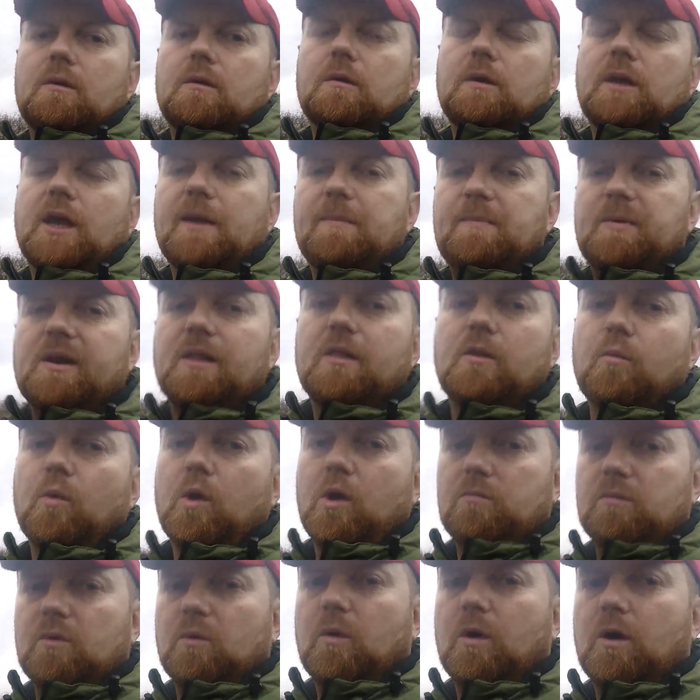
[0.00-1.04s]
keeping in the
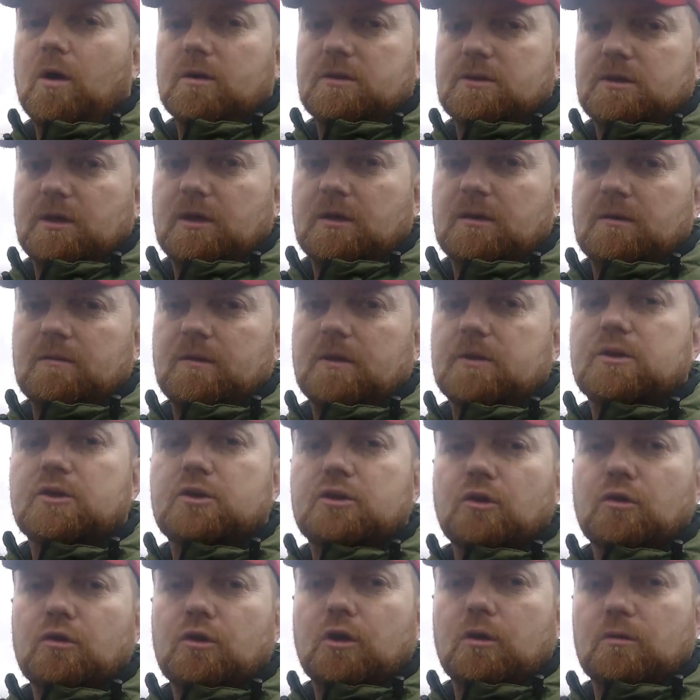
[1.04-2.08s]
warmer water as the
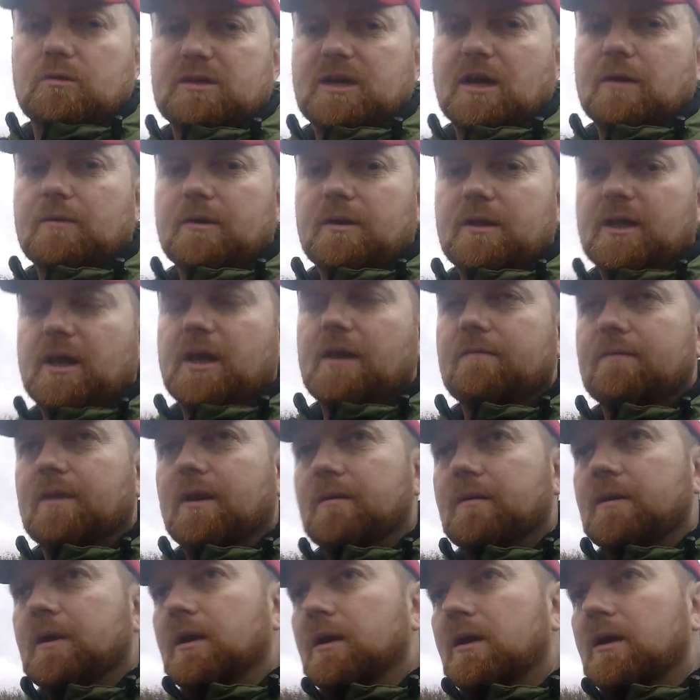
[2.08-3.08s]
sun goes down in the evening,